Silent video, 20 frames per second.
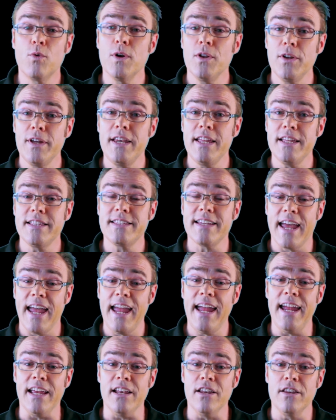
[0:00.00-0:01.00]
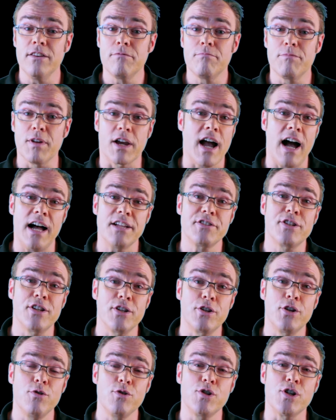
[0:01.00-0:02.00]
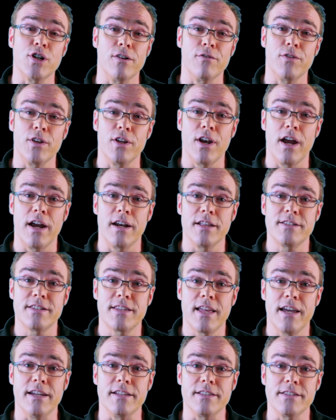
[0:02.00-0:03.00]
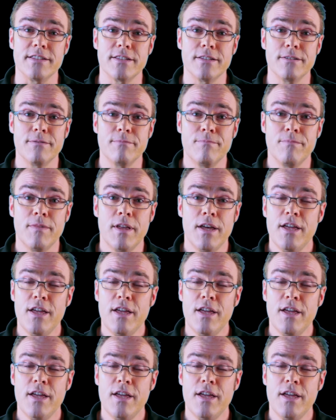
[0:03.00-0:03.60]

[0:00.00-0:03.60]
really need to hate the Constitution of the United States.